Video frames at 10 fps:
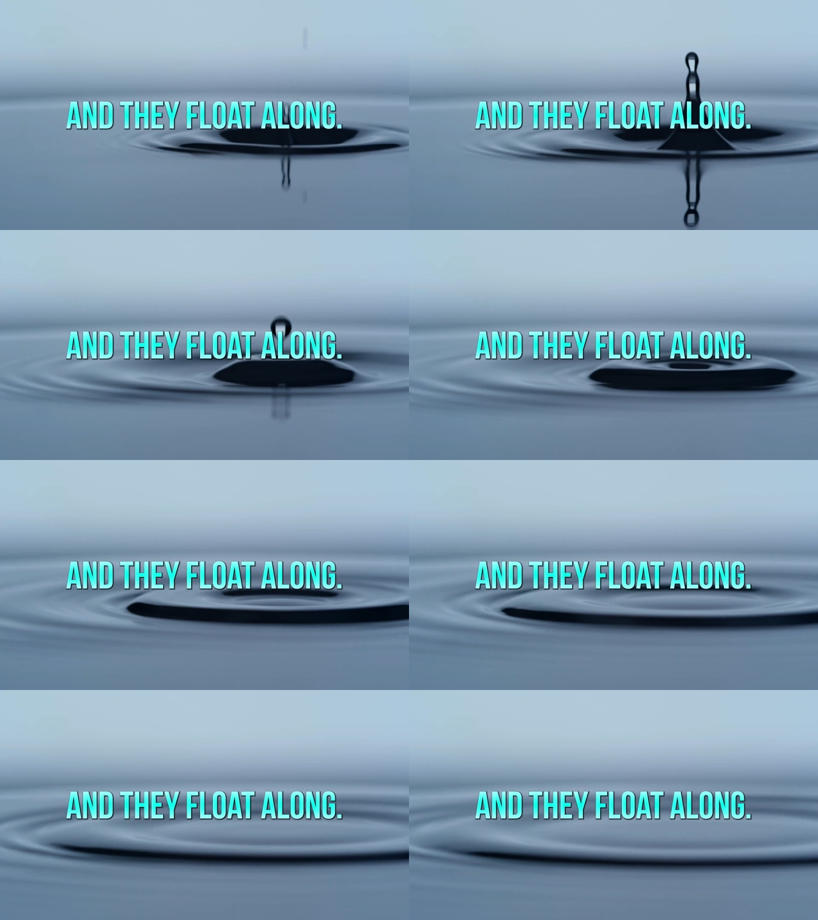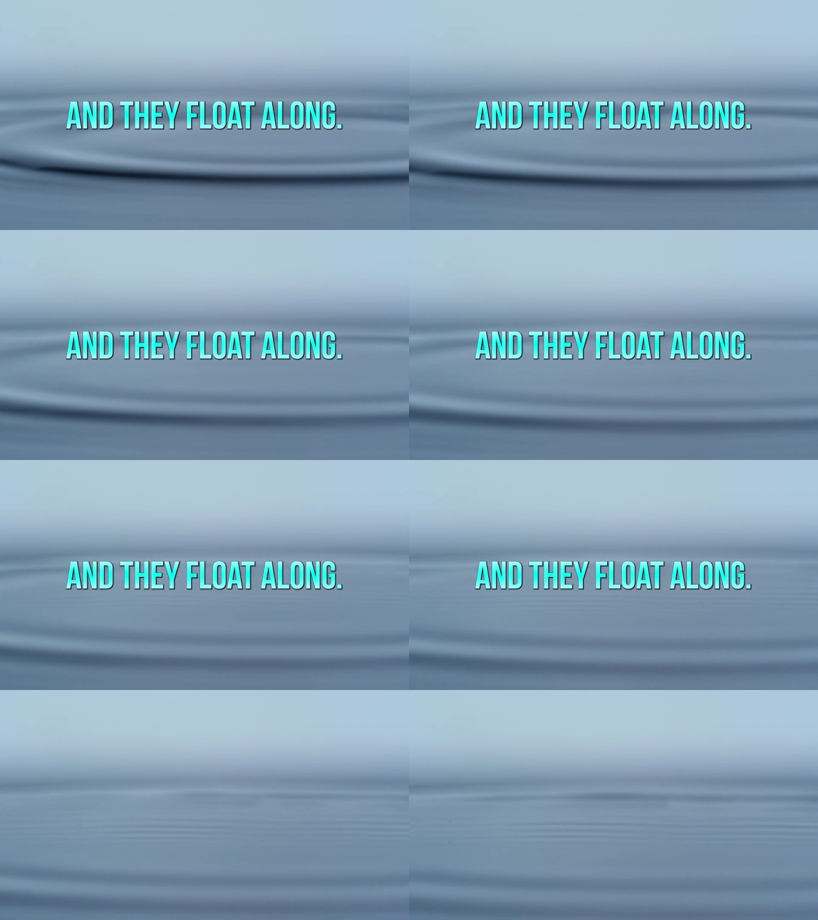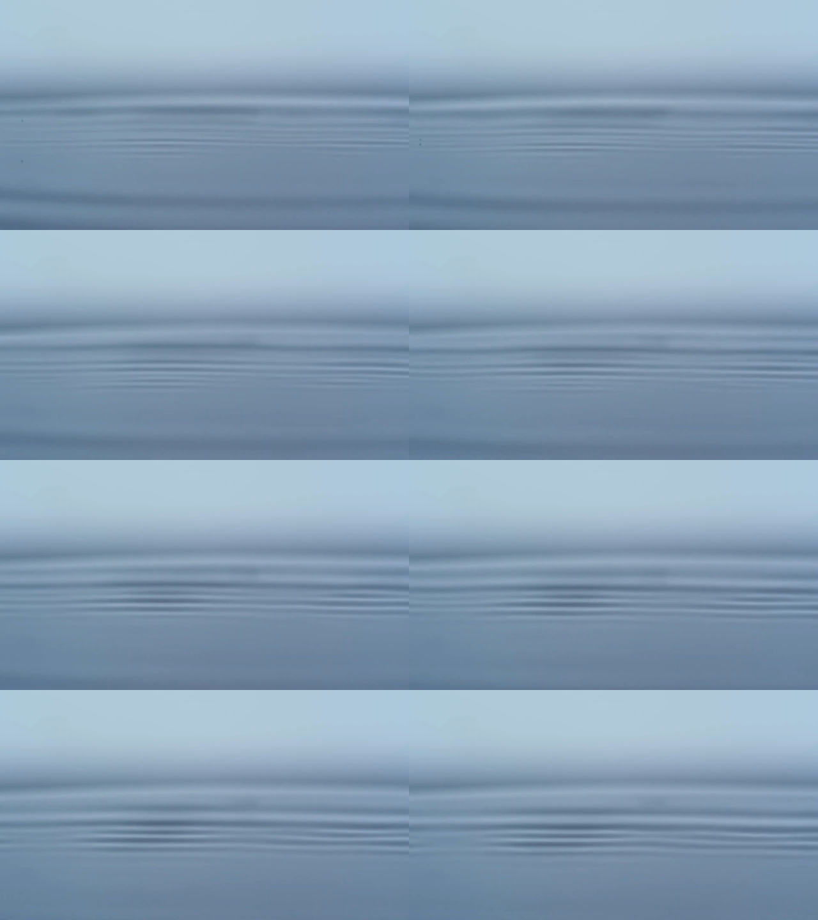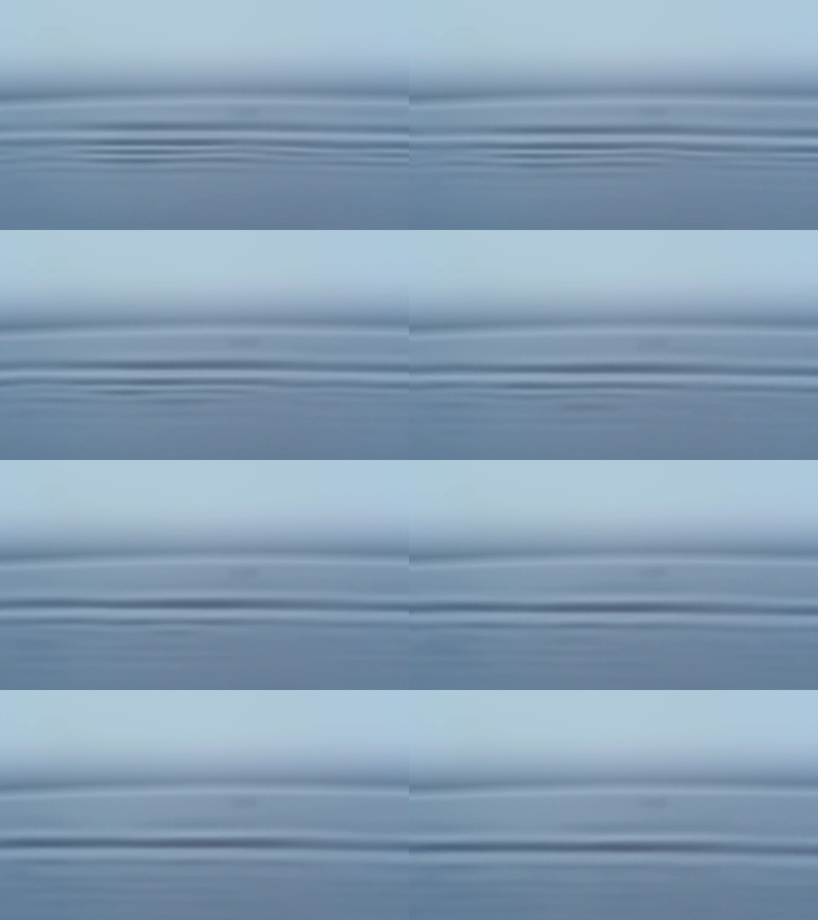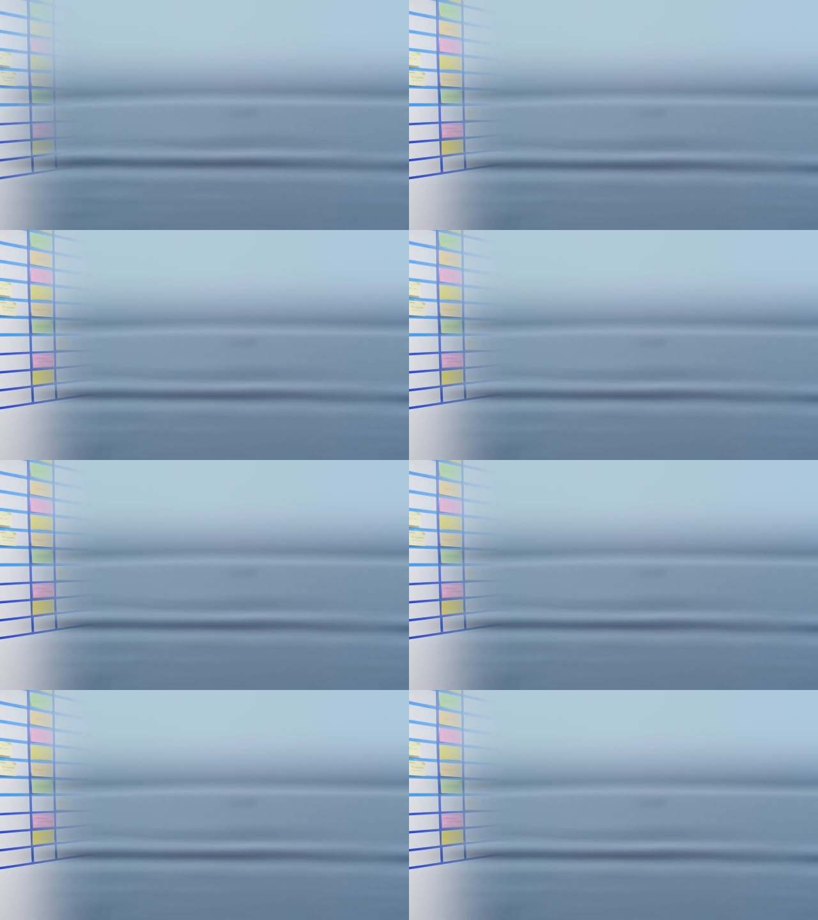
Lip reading: (no speaker visible)